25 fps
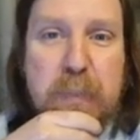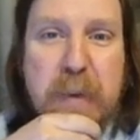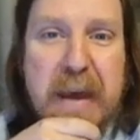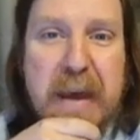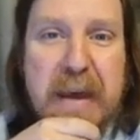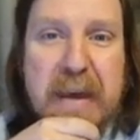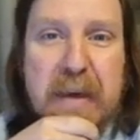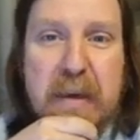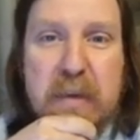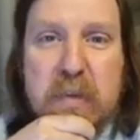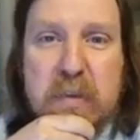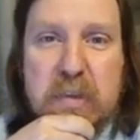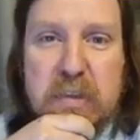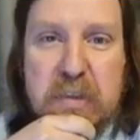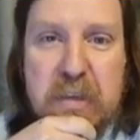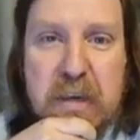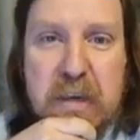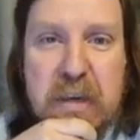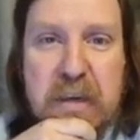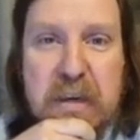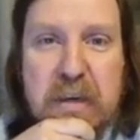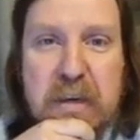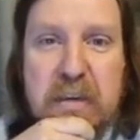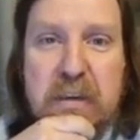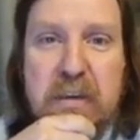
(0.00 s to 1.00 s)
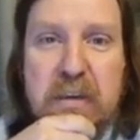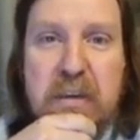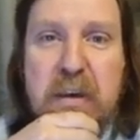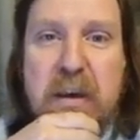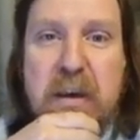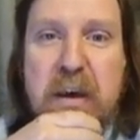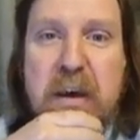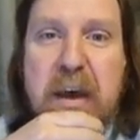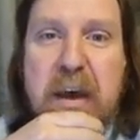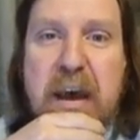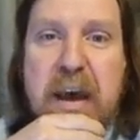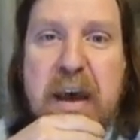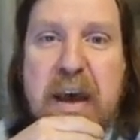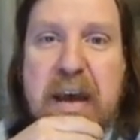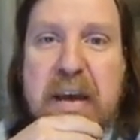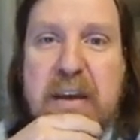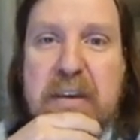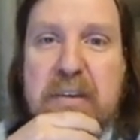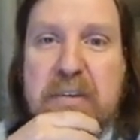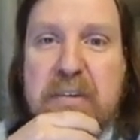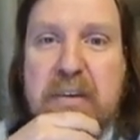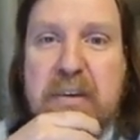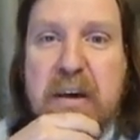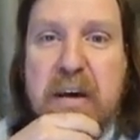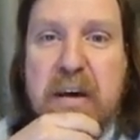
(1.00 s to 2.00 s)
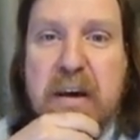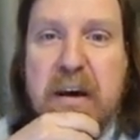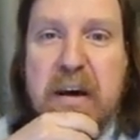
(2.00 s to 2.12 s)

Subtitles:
pale skin and